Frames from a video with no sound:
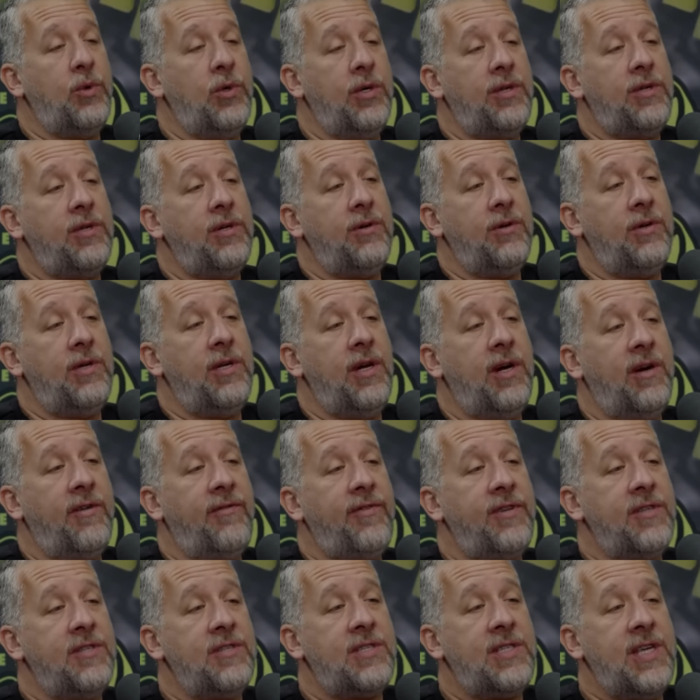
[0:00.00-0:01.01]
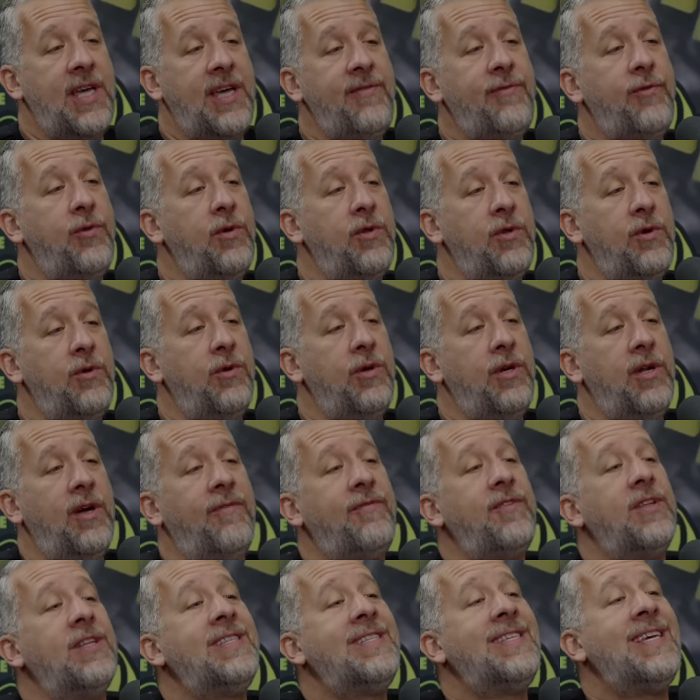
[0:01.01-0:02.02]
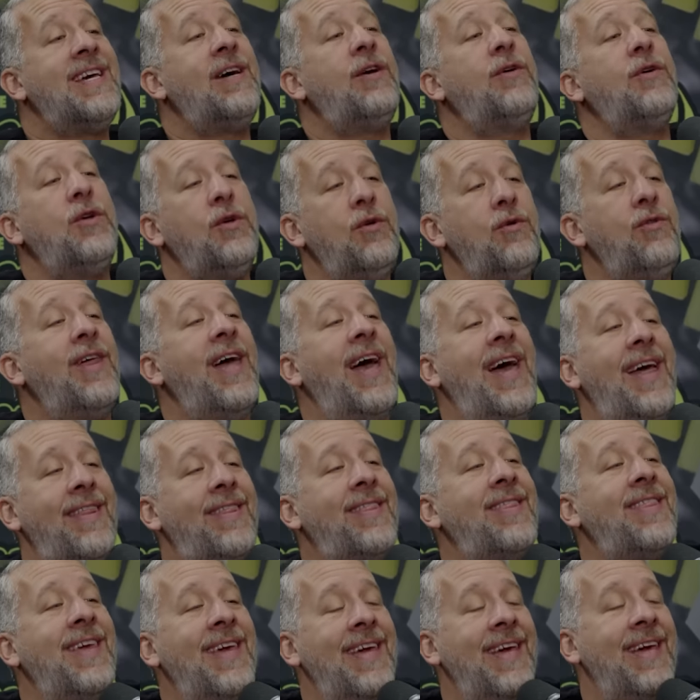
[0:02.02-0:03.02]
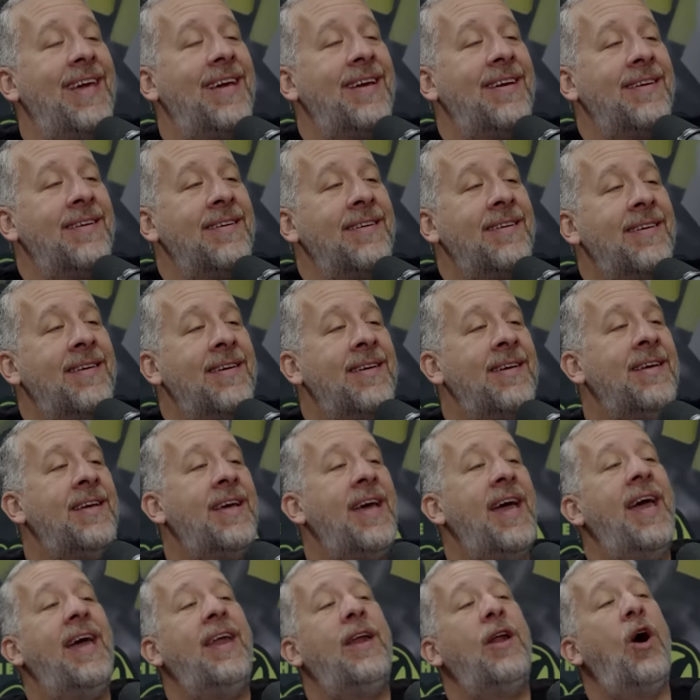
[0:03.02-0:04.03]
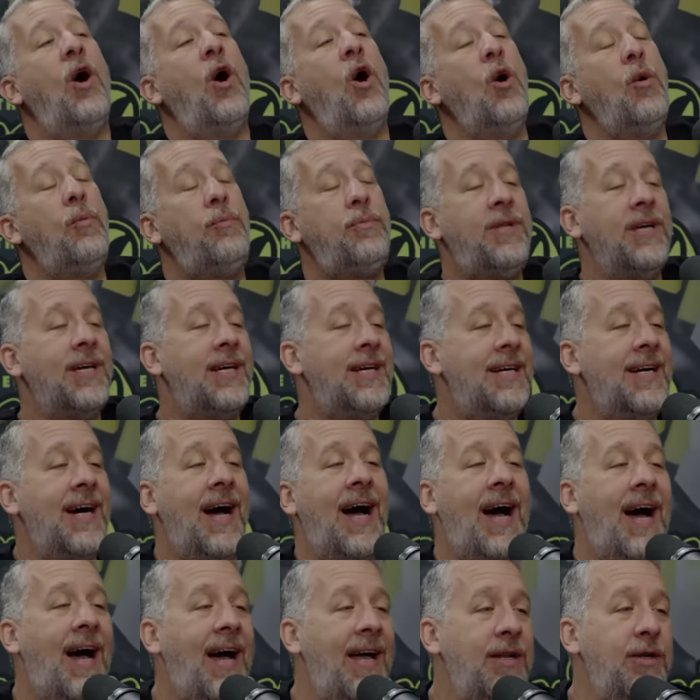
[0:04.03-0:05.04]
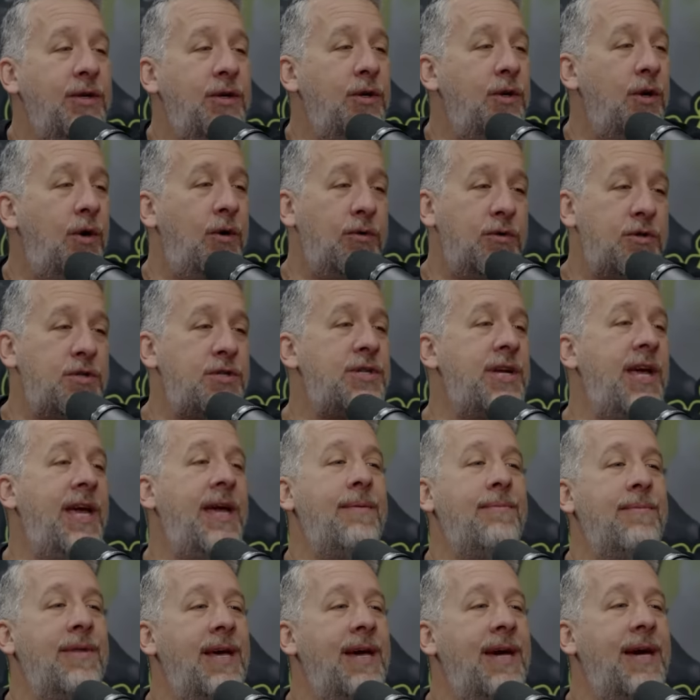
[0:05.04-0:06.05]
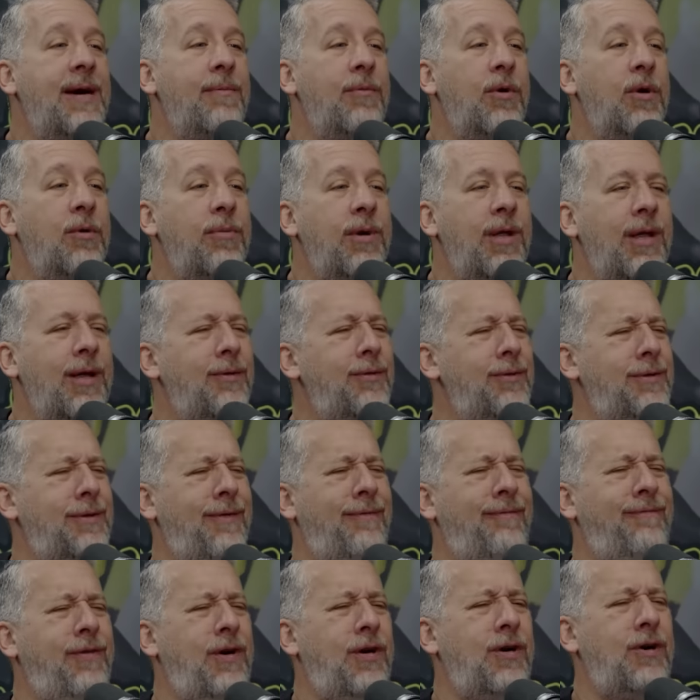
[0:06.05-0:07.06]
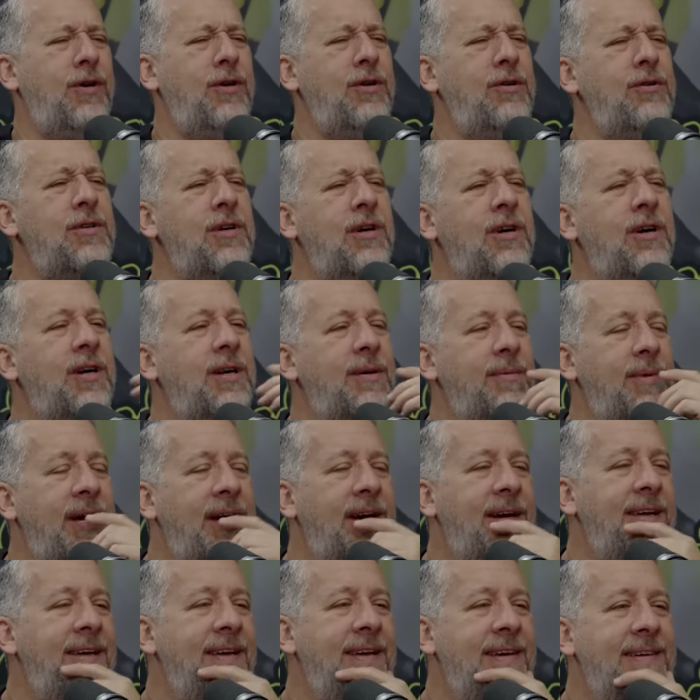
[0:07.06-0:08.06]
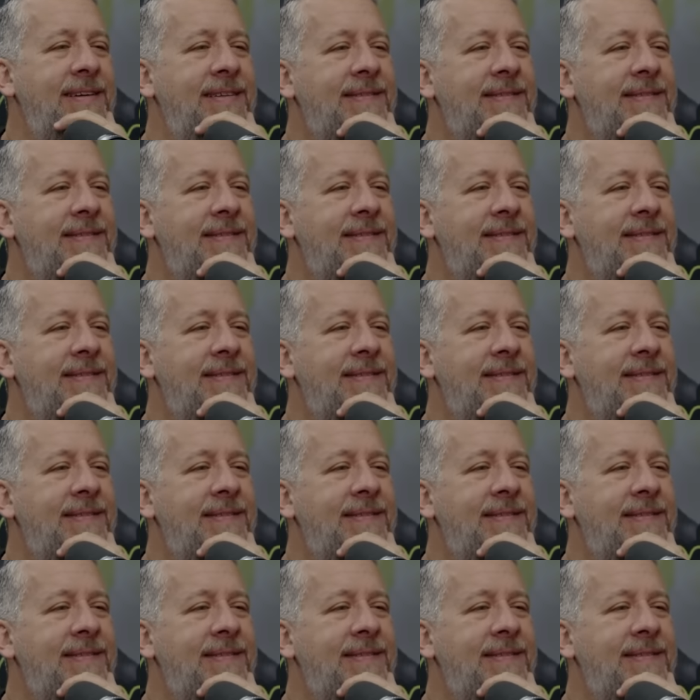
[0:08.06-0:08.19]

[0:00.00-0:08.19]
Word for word: with you enough and safe with you enough yes. to tell you that thing, and hope to God you don't shame them or be like, "What the fuck are you talking about?" Yeah,